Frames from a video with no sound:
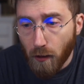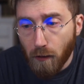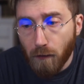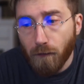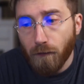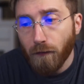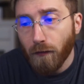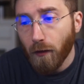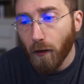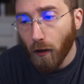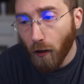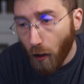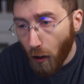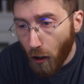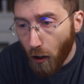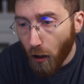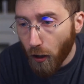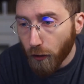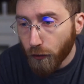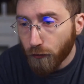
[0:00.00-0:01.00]
of the
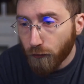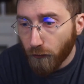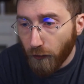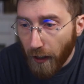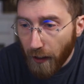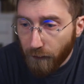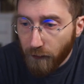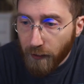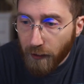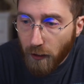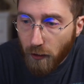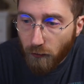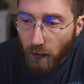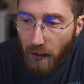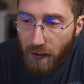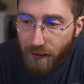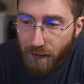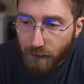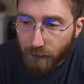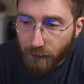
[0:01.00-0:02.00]
law, traveling
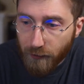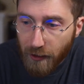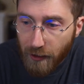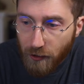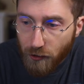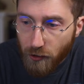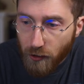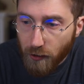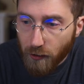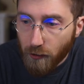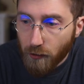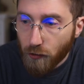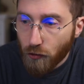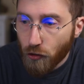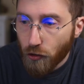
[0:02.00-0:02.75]
across the region,